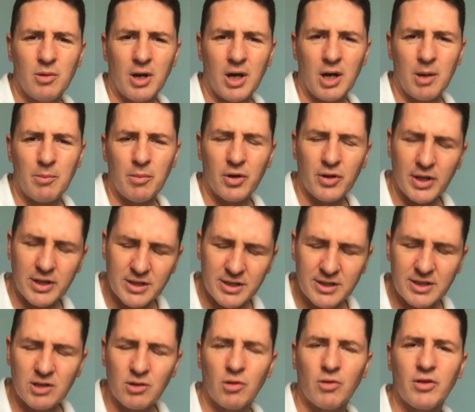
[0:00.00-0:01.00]
but there's
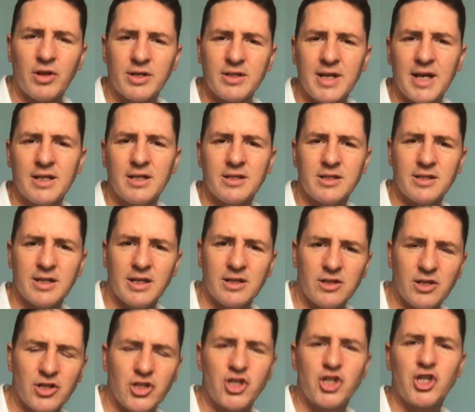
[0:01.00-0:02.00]
still the tendency
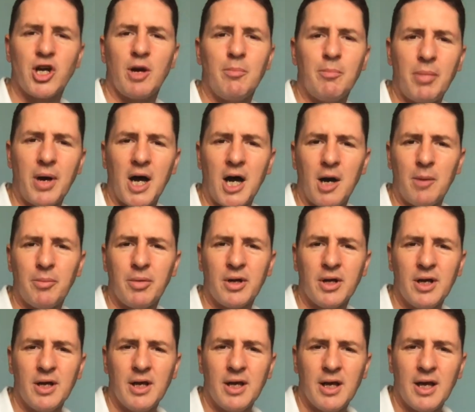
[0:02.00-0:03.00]
to jump up
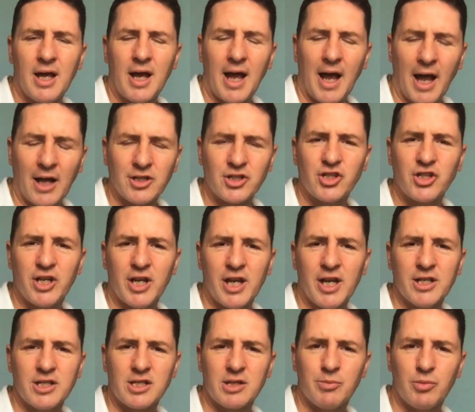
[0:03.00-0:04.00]
as she
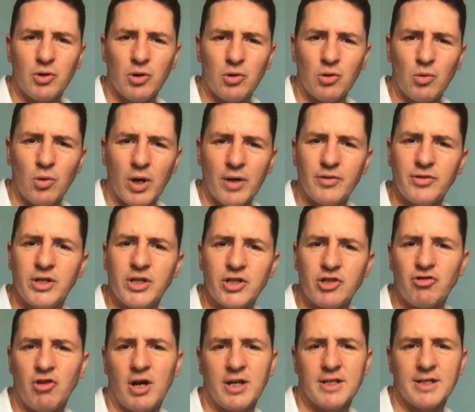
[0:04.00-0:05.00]
hits the ball if she's
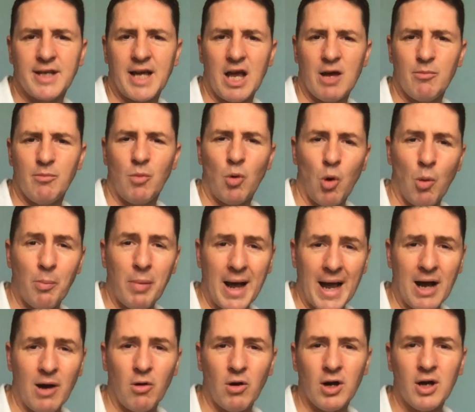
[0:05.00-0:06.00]
trying to get more
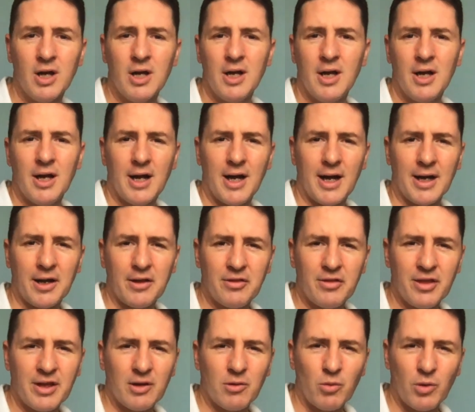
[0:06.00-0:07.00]
power. And I
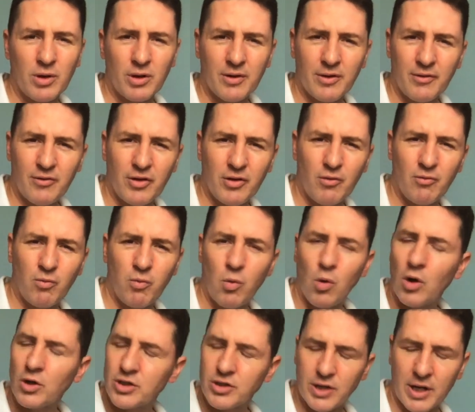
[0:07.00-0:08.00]
think if you've
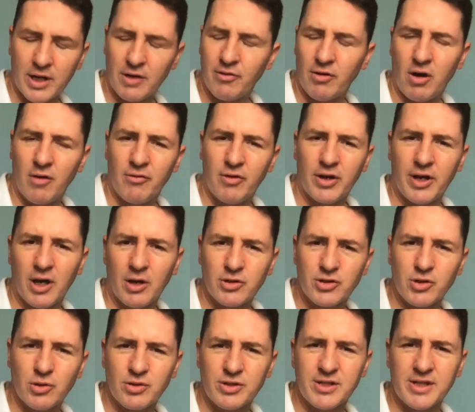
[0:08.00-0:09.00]
watched any of our
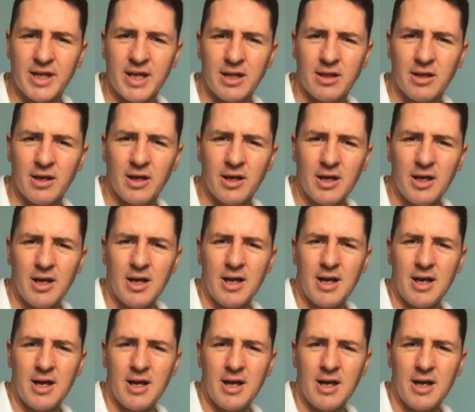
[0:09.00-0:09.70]
videos, you'll see that